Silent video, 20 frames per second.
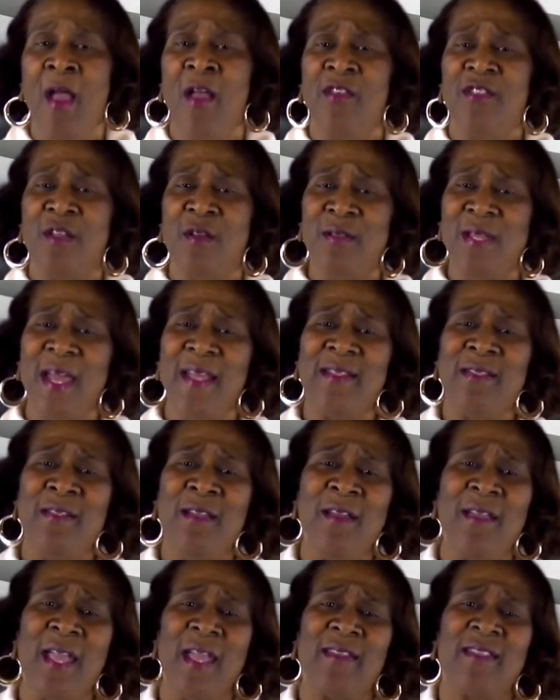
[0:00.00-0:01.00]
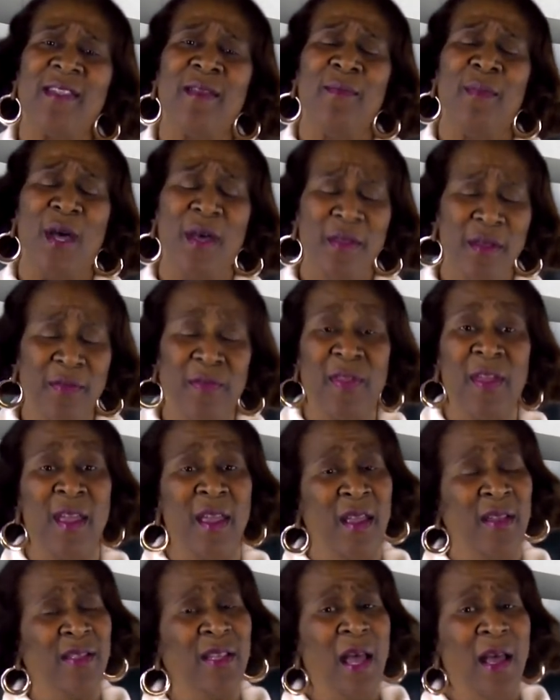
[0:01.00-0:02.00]
So let's look at some other
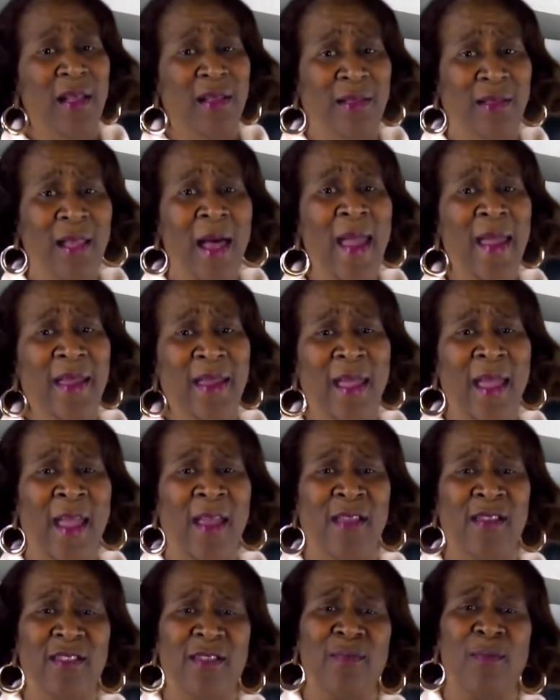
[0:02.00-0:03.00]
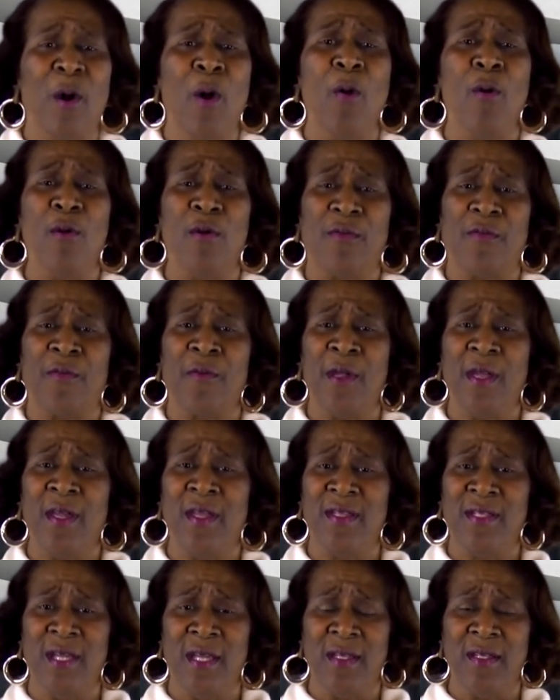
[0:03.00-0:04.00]
things like a smoke-free
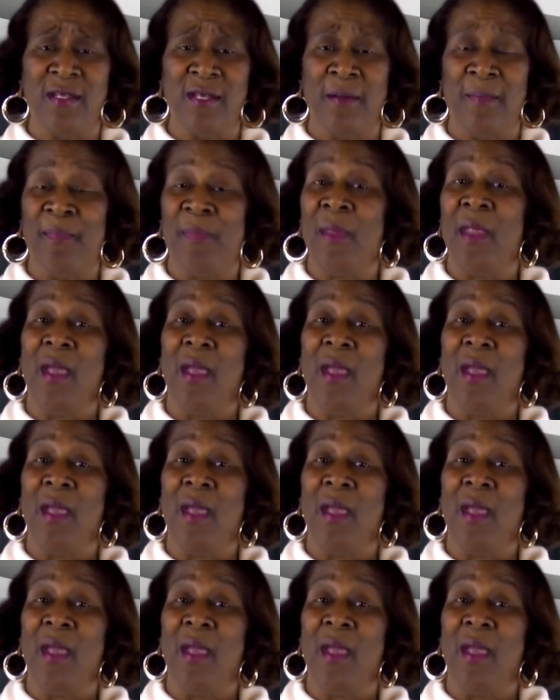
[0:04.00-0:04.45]
addendum.